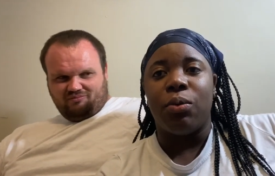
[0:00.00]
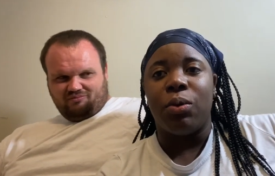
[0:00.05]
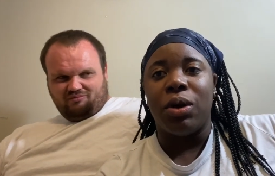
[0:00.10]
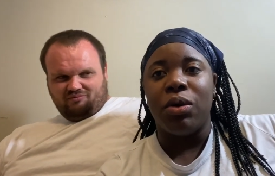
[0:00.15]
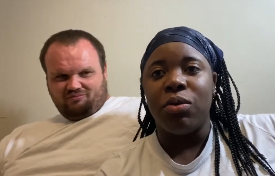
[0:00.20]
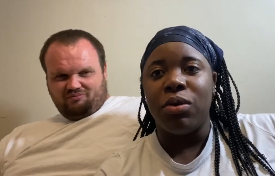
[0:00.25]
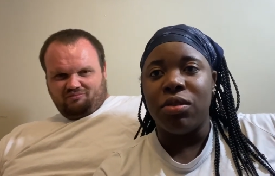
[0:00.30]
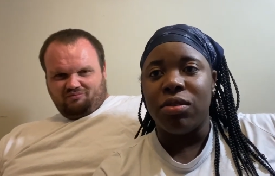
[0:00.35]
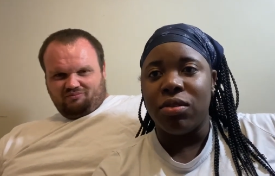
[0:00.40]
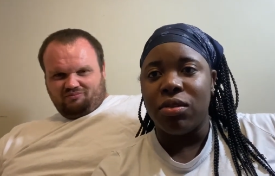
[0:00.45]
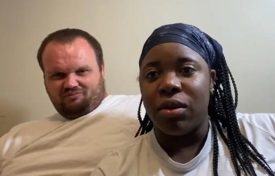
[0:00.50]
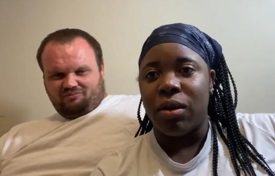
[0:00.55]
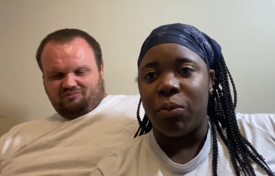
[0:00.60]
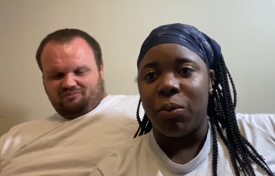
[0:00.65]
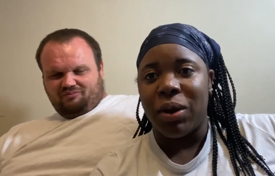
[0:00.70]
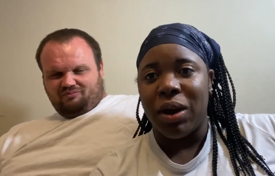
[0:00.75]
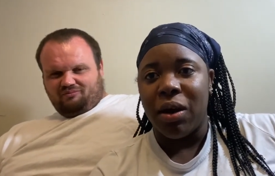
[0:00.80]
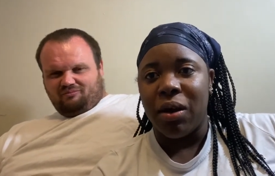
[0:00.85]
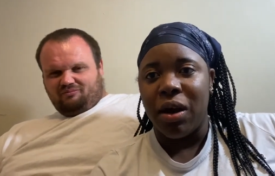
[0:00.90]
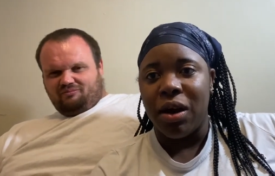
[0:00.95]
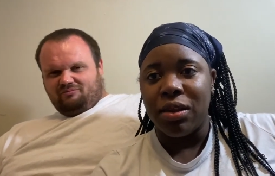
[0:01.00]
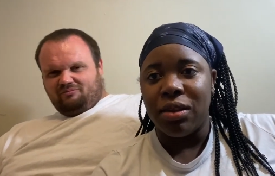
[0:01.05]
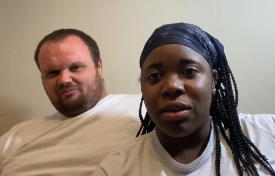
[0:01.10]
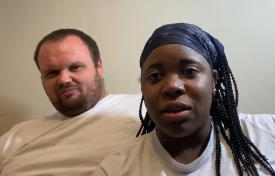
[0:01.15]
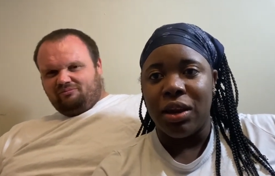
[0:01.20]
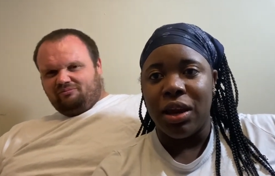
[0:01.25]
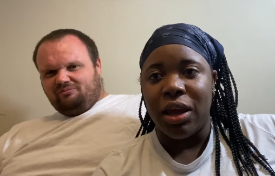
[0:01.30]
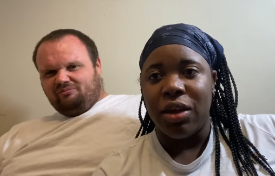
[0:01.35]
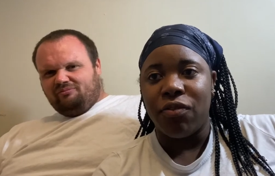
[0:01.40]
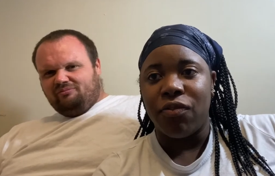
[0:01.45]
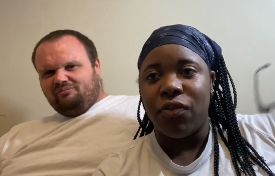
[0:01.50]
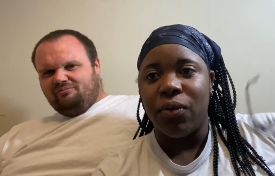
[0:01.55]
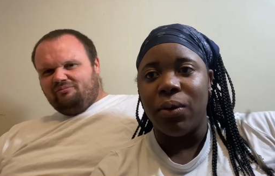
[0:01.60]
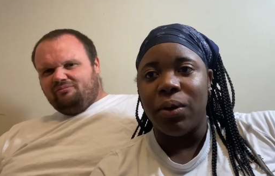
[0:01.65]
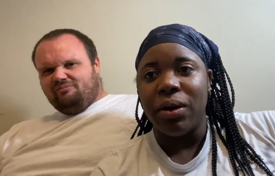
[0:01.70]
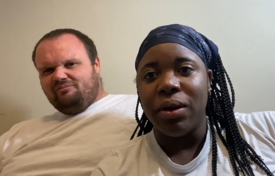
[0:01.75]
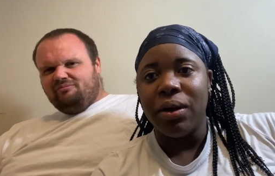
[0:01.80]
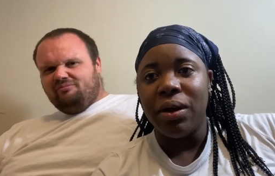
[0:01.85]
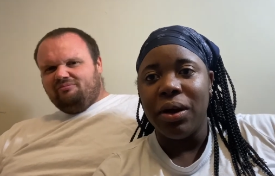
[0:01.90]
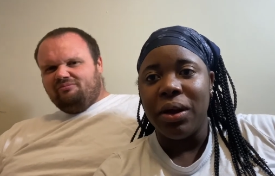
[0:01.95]
Speaker 1: When I got to day
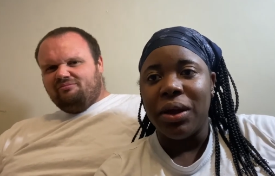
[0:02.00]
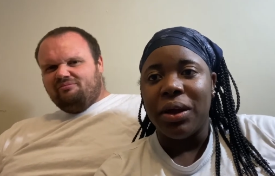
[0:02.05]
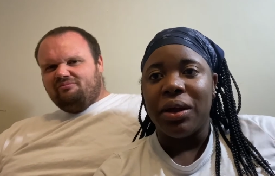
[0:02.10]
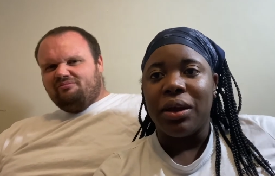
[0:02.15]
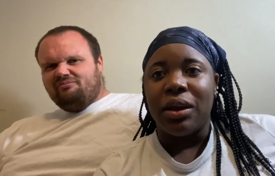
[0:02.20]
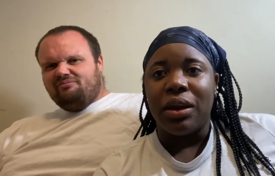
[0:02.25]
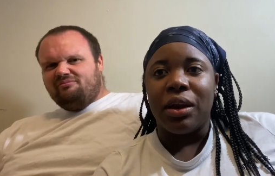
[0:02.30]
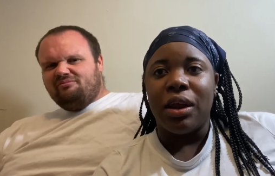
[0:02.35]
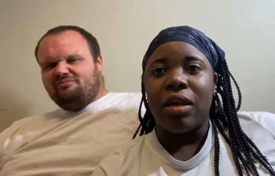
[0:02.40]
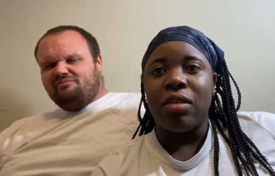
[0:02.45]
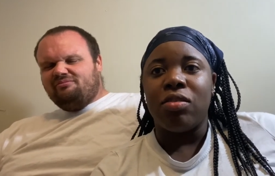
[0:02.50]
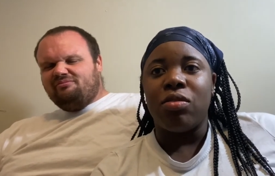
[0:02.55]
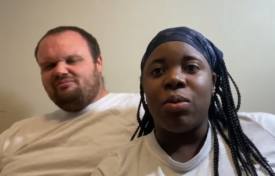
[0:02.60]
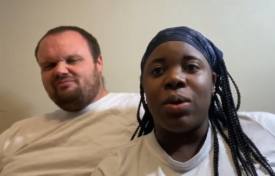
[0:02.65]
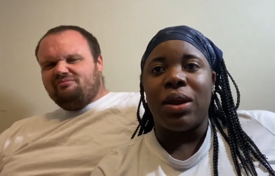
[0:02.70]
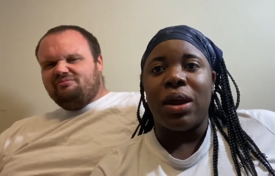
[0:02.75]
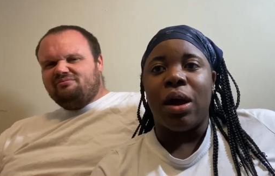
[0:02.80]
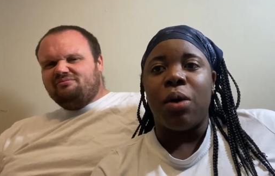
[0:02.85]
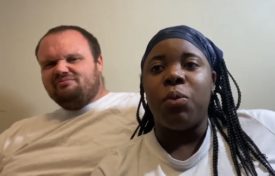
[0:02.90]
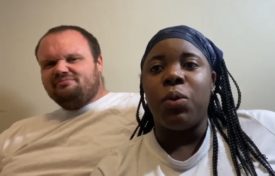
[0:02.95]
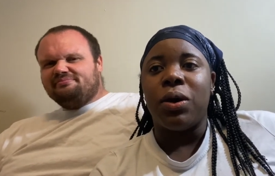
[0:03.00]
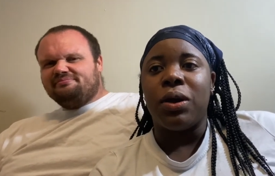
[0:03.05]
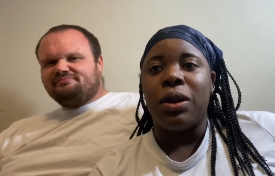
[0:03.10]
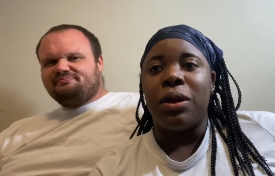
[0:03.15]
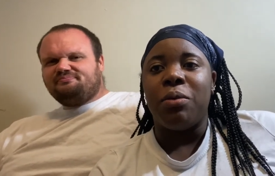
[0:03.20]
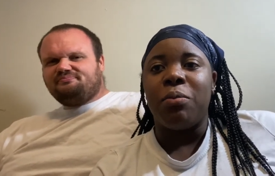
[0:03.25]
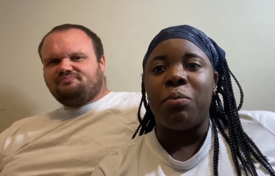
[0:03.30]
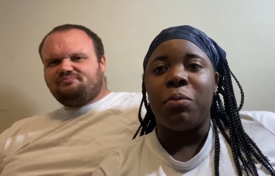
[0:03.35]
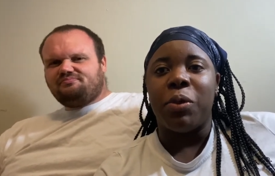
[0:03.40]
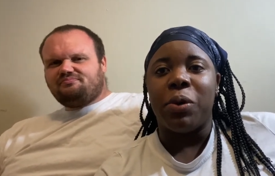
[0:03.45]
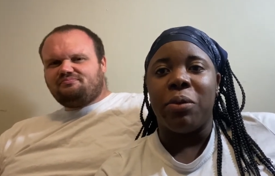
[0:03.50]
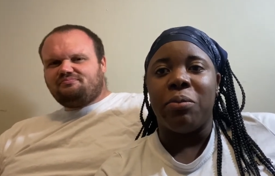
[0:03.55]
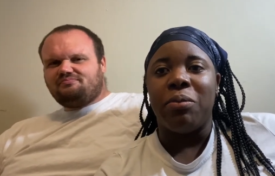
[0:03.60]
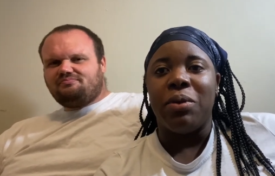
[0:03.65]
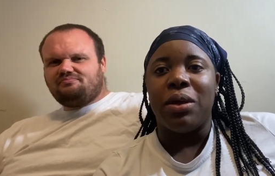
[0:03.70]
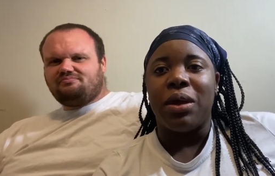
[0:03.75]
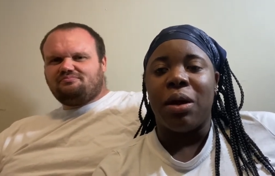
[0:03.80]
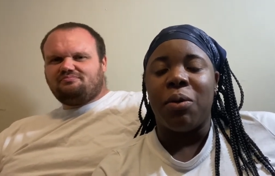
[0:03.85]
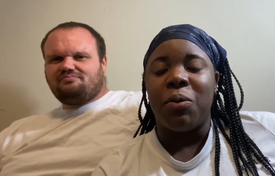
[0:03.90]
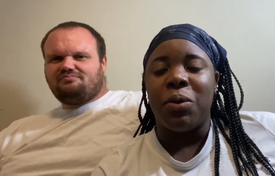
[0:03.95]
four, that's when I wanted more
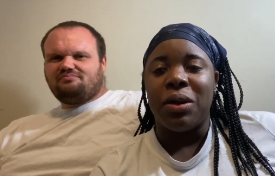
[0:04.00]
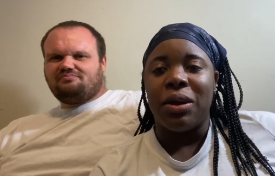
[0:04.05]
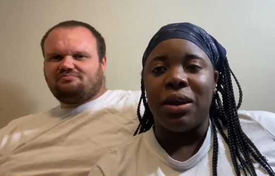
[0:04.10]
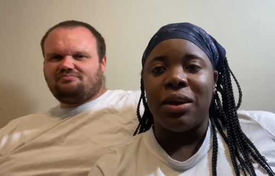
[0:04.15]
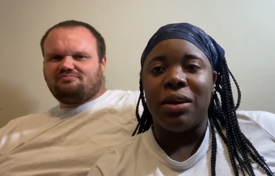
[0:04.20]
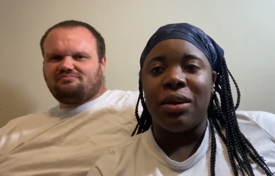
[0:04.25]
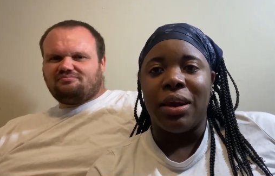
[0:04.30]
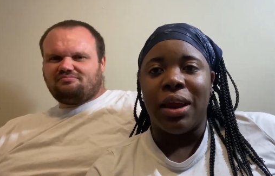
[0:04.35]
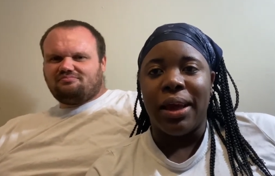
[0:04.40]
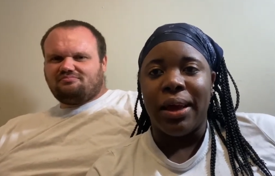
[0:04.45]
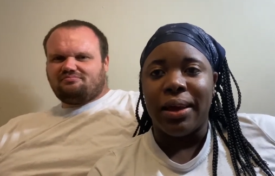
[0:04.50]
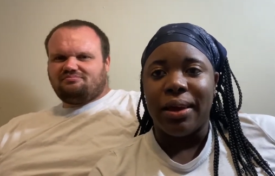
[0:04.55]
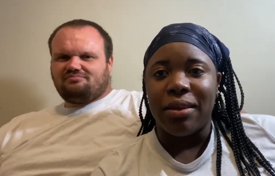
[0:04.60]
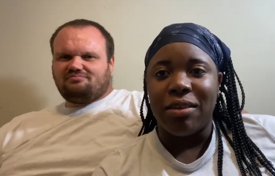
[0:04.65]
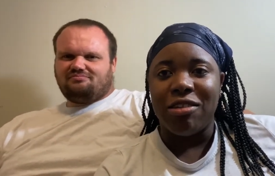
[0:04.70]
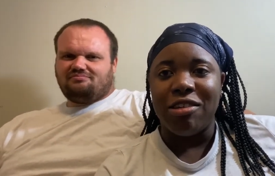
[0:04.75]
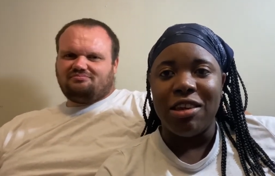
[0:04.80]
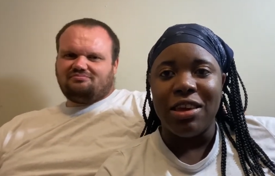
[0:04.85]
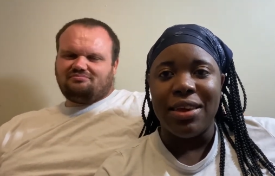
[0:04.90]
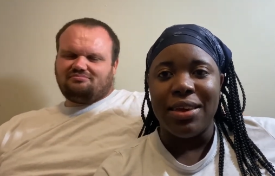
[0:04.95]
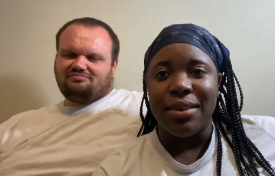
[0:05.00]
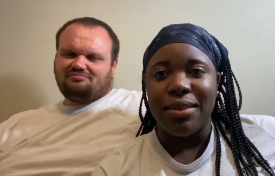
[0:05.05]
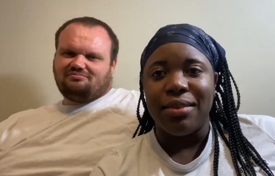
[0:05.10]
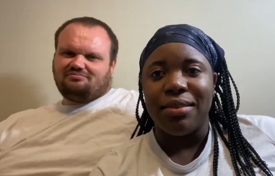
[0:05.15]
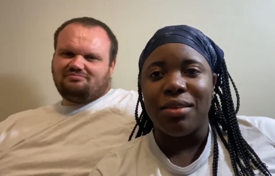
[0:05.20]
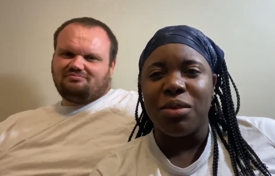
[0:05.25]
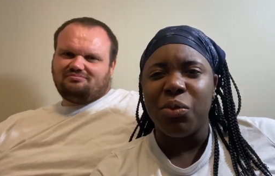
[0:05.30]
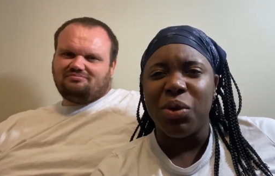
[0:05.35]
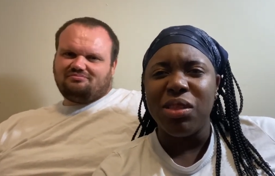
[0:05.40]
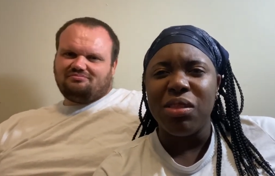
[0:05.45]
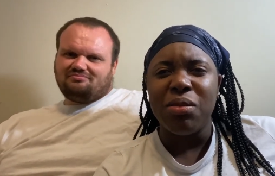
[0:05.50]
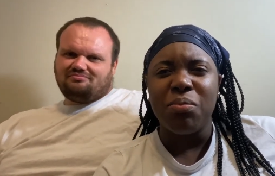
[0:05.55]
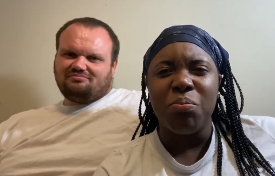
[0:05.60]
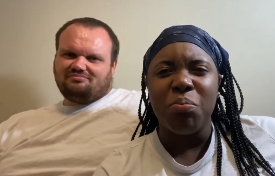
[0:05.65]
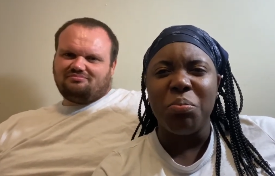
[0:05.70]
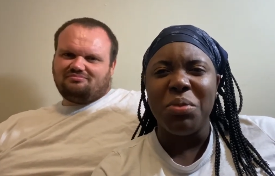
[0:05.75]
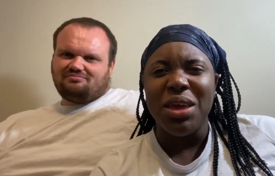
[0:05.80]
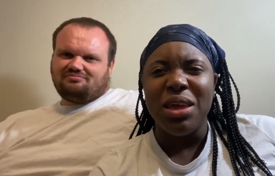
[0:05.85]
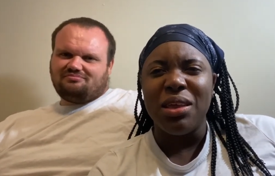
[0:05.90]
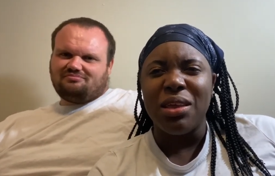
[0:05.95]
meat. I wanted like cheese. It wasn't
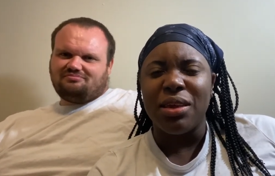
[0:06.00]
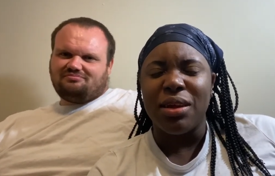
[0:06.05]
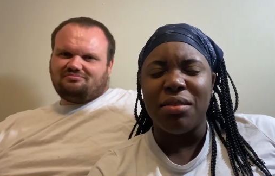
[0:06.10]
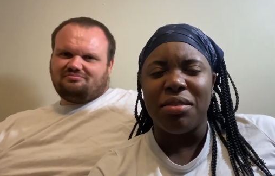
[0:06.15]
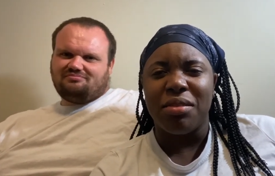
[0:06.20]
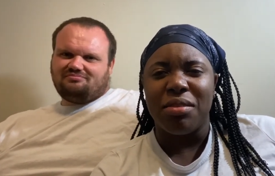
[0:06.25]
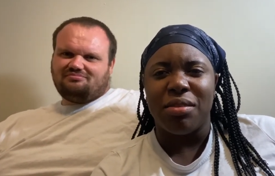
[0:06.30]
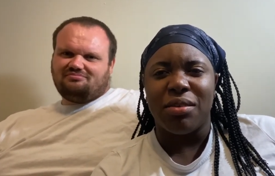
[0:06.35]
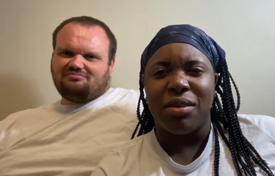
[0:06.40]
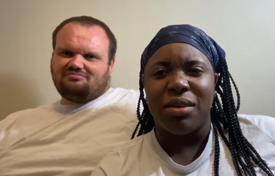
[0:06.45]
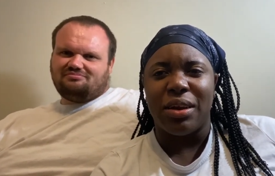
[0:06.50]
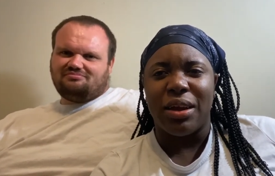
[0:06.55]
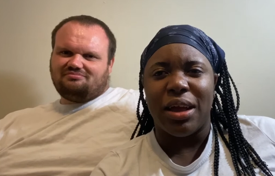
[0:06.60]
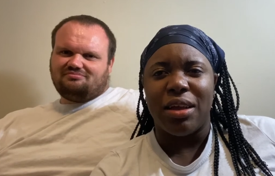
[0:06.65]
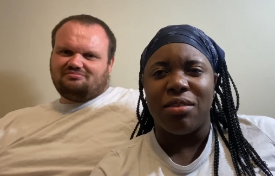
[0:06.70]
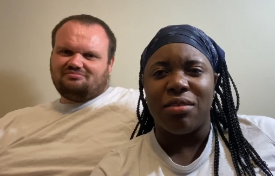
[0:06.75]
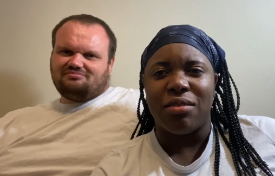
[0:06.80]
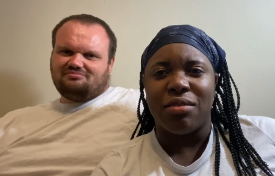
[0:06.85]
meat necessarily.